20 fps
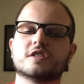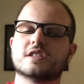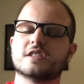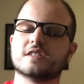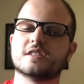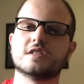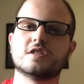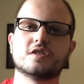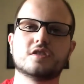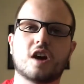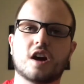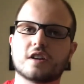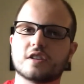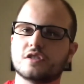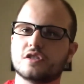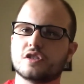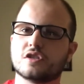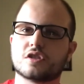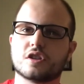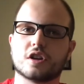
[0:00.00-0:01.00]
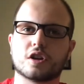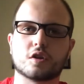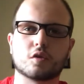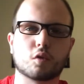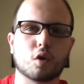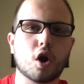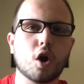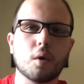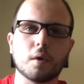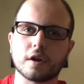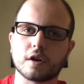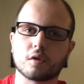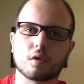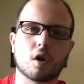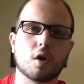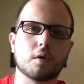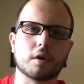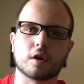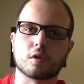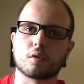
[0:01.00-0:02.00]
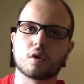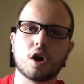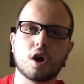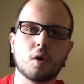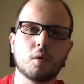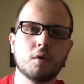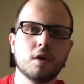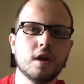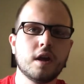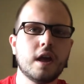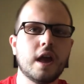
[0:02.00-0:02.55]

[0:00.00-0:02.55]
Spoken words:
because this stock is just going to grow and grow and grow.